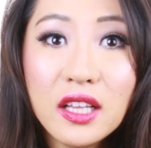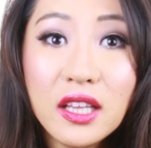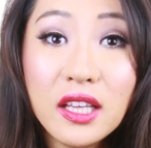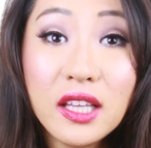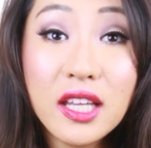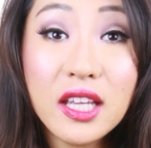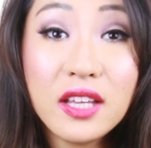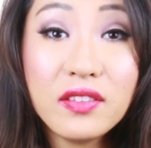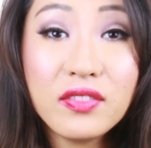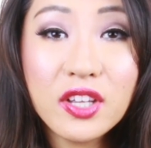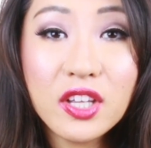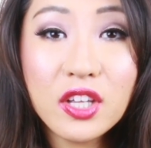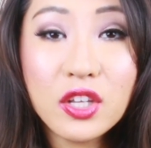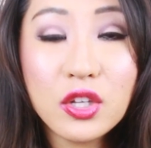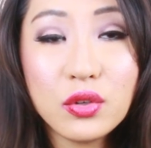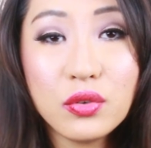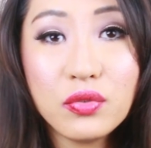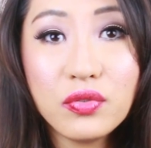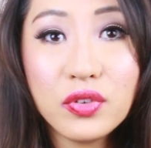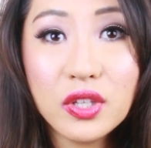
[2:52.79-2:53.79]
leaving
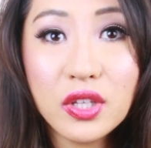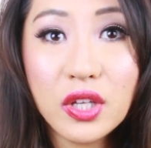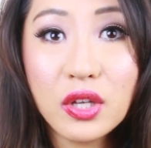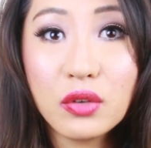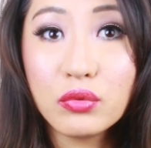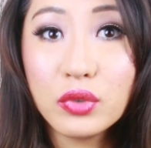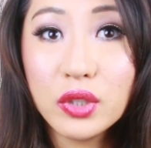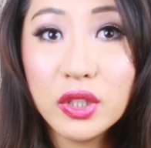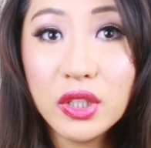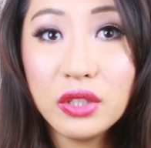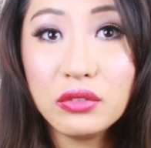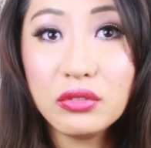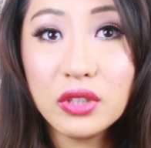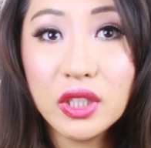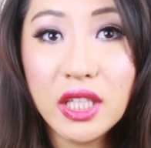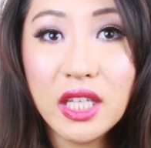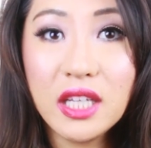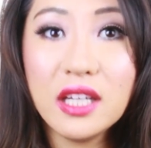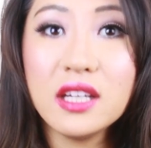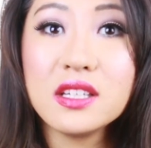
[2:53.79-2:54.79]
you feeling really,
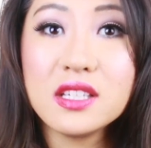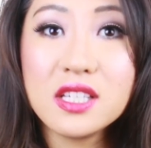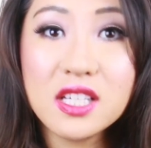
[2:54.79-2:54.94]
really